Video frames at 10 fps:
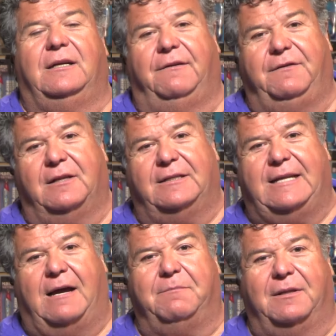if you look
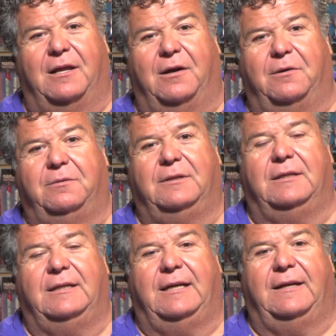down below
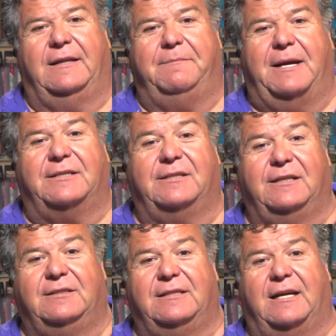in the
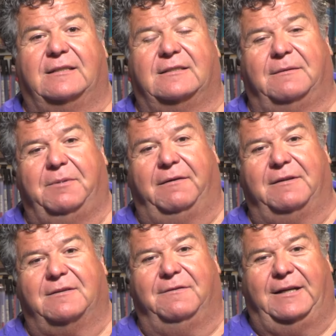message that's above
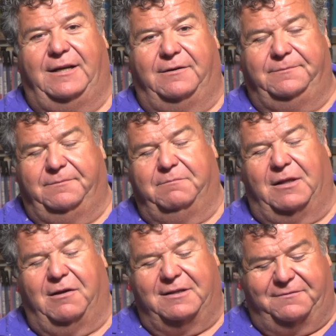this video,
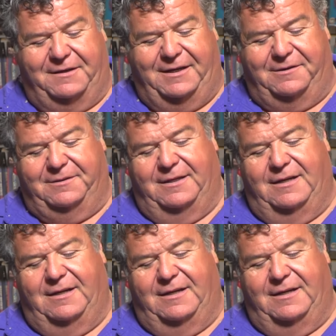below this video.